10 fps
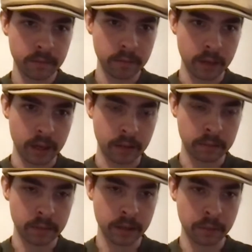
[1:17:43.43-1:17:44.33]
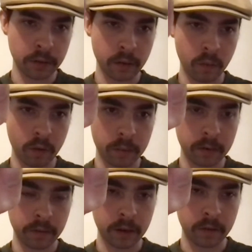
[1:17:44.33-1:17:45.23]
Yeah, this is probably one of my
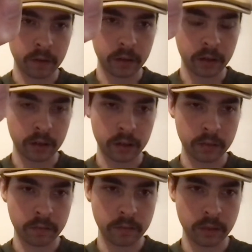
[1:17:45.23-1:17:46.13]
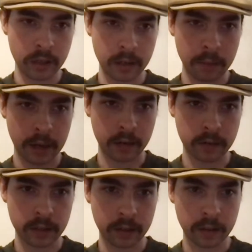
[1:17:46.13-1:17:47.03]
favorite jigging
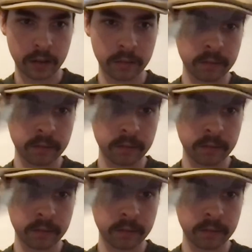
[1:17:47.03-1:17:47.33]
patterns out there.